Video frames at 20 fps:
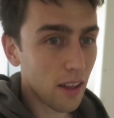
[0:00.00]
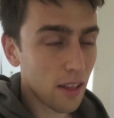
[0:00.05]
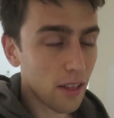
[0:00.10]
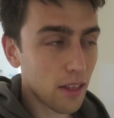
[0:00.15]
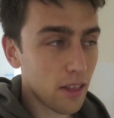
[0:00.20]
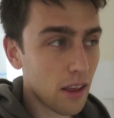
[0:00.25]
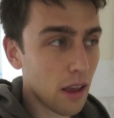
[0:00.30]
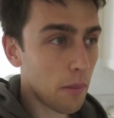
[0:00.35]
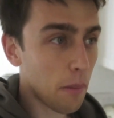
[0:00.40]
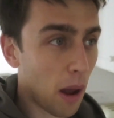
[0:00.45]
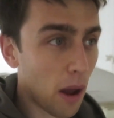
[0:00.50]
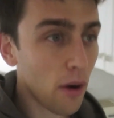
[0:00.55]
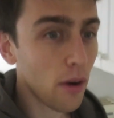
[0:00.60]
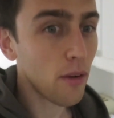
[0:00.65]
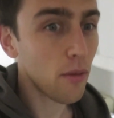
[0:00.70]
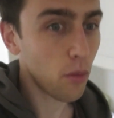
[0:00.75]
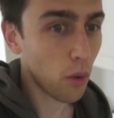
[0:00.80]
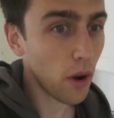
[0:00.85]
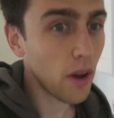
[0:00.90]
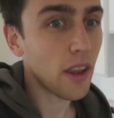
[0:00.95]
the amount
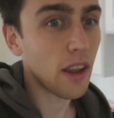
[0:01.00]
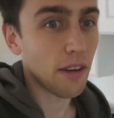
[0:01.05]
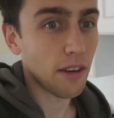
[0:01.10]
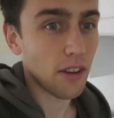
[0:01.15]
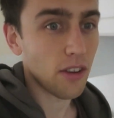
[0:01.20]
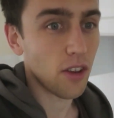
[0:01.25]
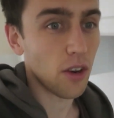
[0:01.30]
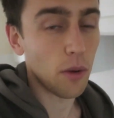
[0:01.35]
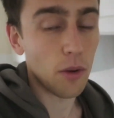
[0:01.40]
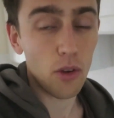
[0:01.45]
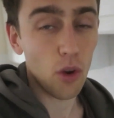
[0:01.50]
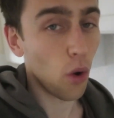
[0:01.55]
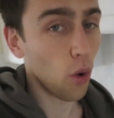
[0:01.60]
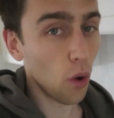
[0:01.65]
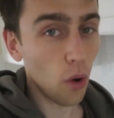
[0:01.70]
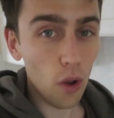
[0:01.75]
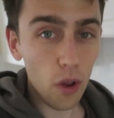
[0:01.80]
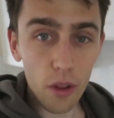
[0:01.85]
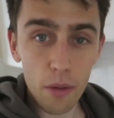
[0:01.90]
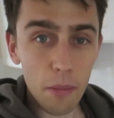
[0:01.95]
of work there is to do is
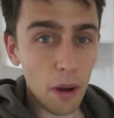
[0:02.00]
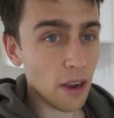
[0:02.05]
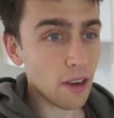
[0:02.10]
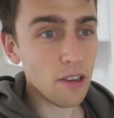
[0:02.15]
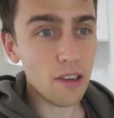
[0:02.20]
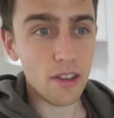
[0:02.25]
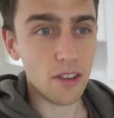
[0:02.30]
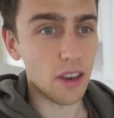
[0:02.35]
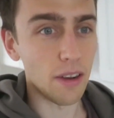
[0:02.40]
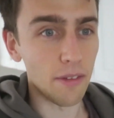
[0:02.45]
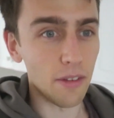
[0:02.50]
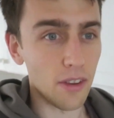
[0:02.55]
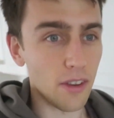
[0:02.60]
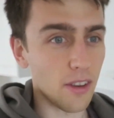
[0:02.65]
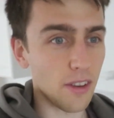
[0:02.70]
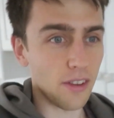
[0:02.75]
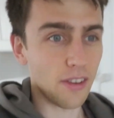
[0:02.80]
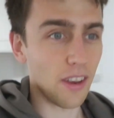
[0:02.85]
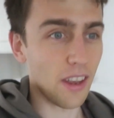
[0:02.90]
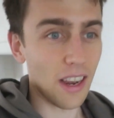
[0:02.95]
all the
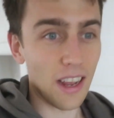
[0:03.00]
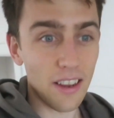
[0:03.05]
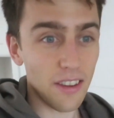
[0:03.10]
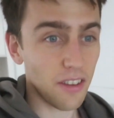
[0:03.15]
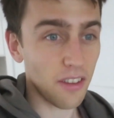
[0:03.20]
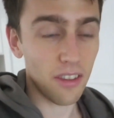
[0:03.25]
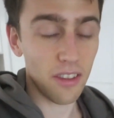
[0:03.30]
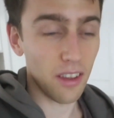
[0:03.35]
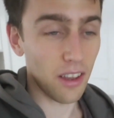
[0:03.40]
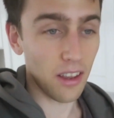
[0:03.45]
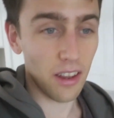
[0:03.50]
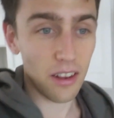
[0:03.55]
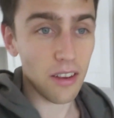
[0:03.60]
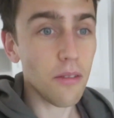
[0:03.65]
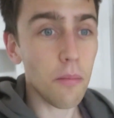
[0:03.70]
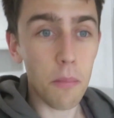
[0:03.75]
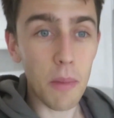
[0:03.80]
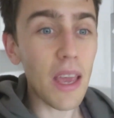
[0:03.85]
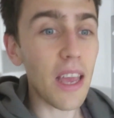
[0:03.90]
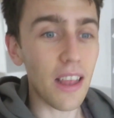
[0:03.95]
microservices, and
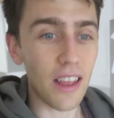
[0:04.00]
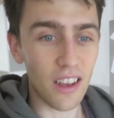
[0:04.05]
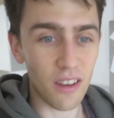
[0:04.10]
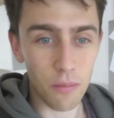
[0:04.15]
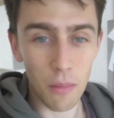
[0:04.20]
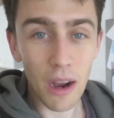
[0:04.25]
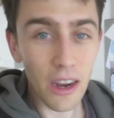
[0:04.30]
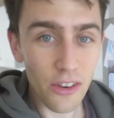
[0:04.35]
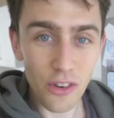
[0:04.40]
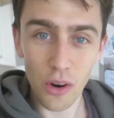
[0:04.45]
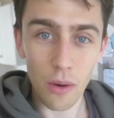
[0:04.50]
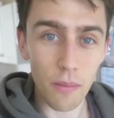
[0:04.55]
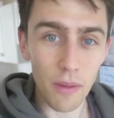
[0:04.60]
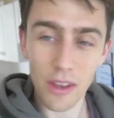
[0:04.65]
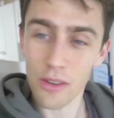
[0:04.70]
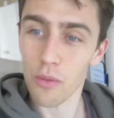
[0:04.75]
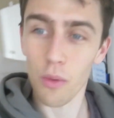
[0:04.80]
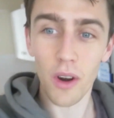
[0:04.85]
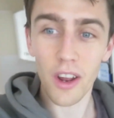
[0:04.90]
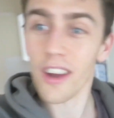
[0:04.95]
that's me, that's my job,
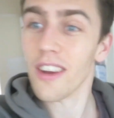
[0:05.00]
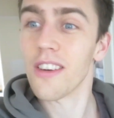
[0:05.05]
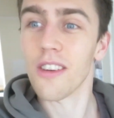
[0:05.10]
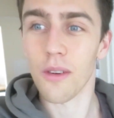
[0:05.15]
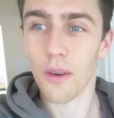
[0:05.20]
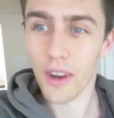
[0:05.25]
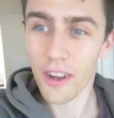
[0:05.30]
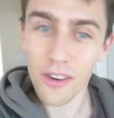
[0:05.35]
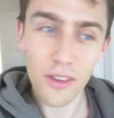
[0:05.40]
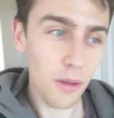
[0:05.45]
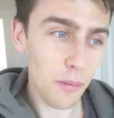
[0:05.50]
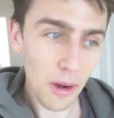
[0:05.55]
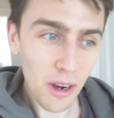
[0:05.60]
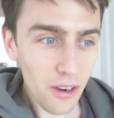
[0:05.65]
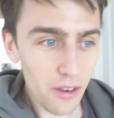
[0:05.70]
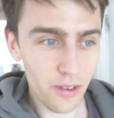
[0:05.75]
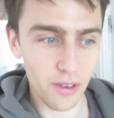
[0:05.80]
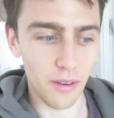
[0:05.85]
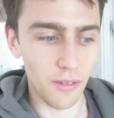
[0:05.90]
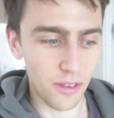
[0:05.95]
that's what I do. I do the
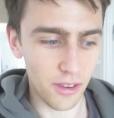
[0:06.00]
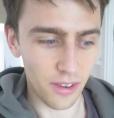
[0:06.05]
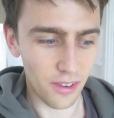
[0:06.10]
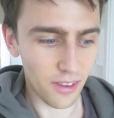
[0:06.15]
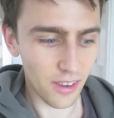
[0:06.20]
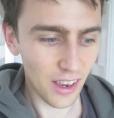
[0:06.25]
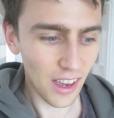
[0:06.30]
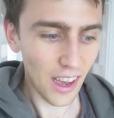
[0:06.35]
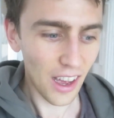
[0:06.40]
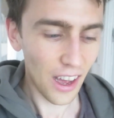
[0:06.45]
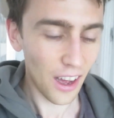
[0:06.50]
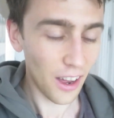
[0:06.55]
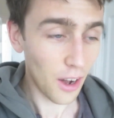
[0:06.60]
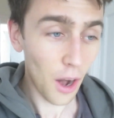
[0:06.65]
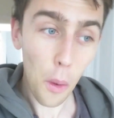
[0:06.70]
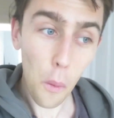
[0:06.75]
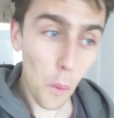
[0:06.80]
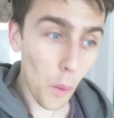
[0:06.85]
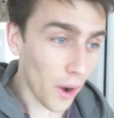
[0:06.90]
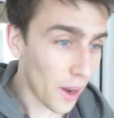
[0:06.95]
microservices, and
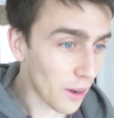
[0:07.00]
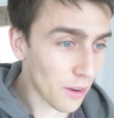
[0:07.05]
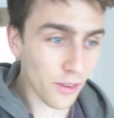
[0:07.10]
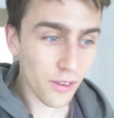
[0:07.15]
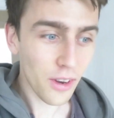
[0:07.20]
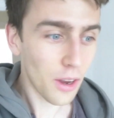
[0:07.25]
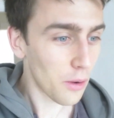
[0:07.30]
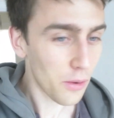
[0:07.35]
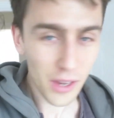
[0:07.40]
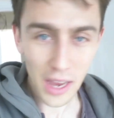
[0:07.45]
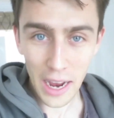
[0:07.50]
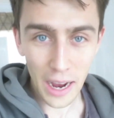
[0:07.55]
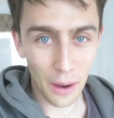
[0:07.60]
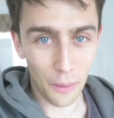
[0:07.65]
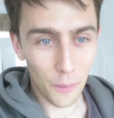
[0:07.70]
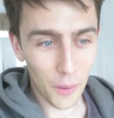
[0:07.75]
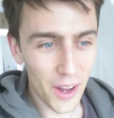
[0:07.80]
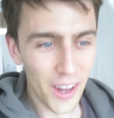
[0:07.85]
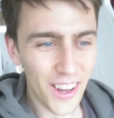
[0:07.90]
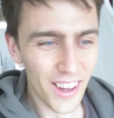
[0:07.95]
no one else knows
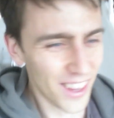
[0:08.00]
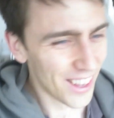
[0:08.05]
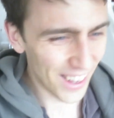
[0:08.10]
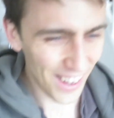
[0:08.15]
how.